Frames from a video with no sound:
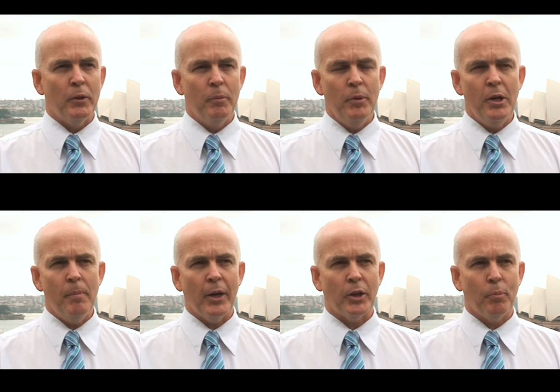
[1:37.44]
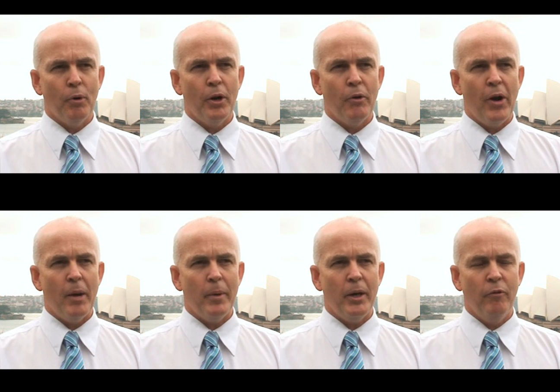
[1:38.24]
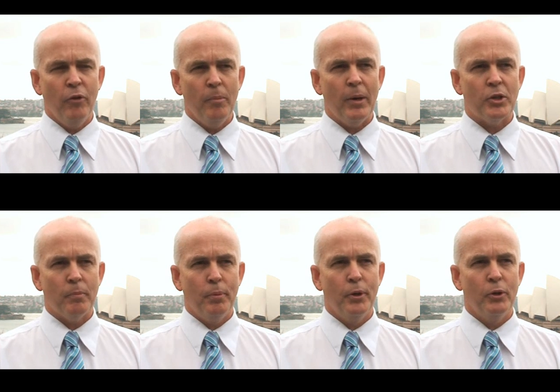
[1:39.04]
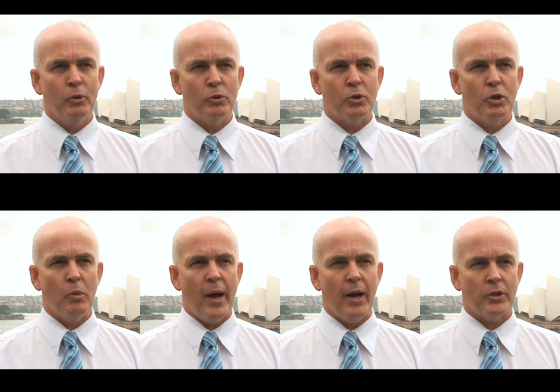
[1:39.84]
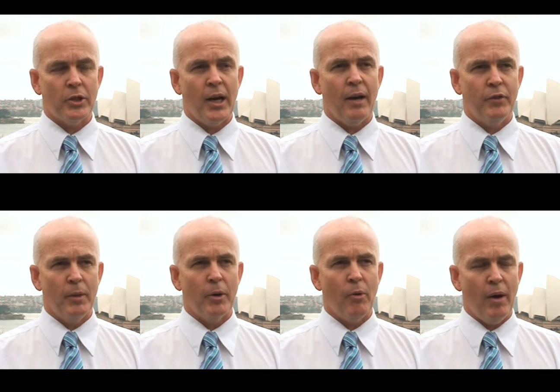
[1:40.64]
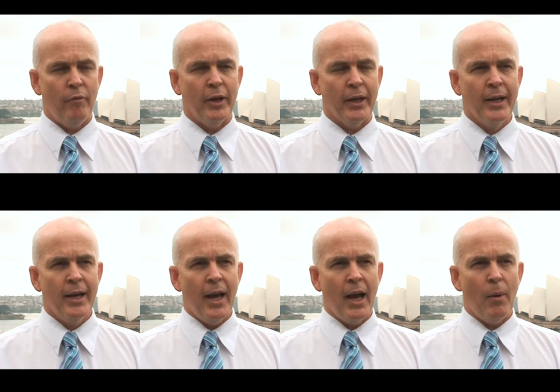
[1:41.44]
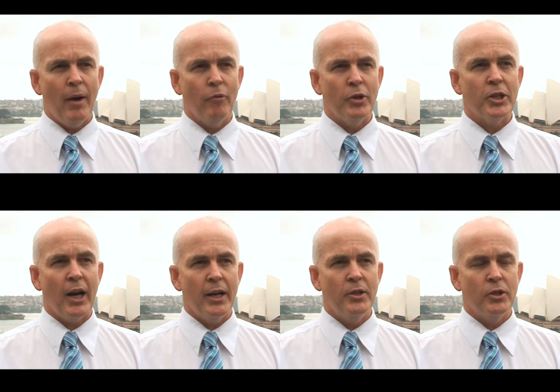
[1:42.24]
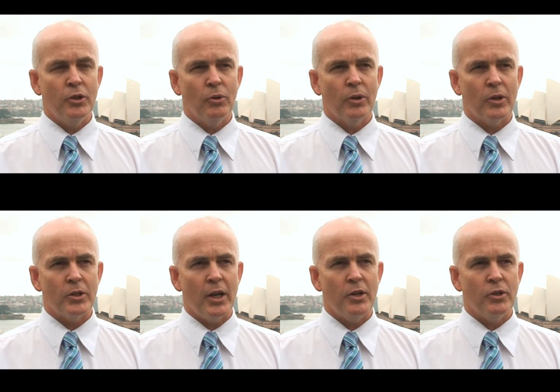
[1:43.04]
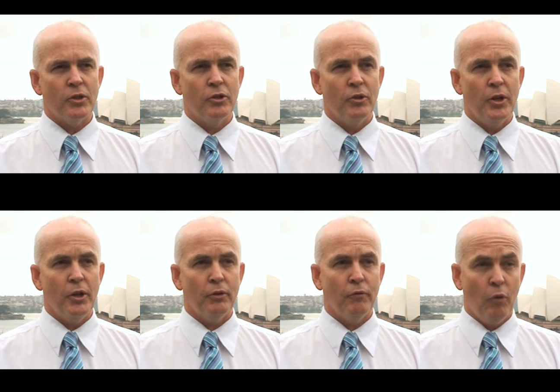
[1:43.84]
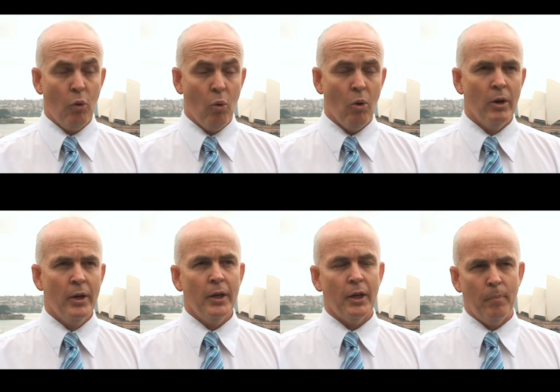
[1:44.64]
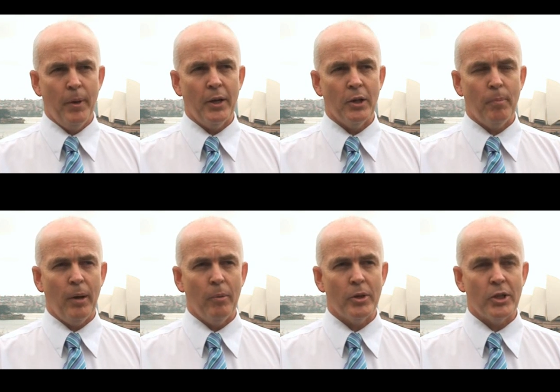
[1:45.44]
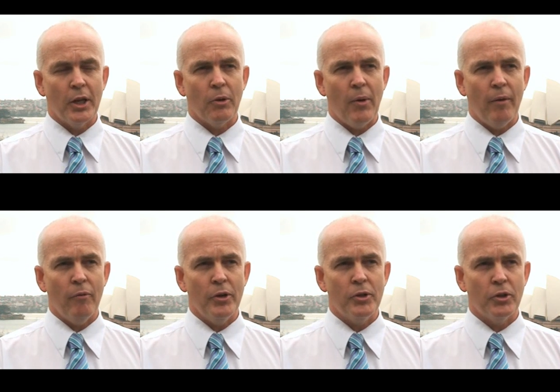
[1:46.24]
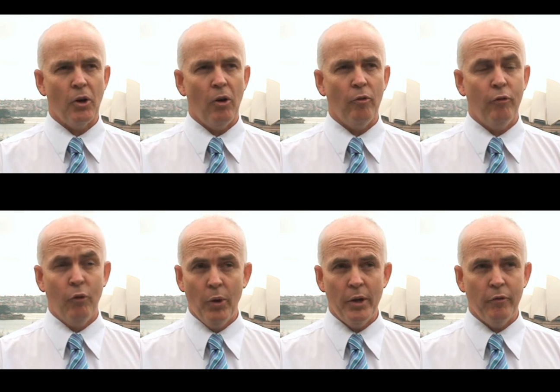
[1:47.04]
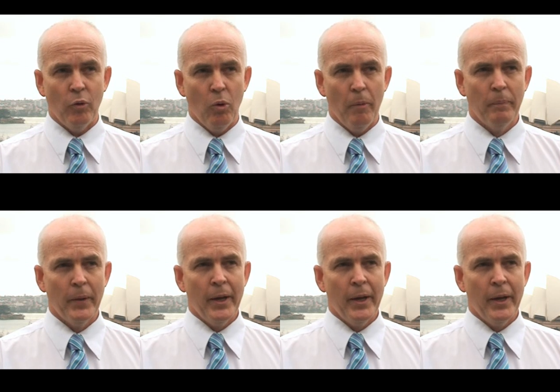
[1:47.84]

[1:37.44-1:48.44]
The beauty about the program, it very much appeals to our staff demographic. Our average age in the organisation is 34 compared to the public sector average of 44.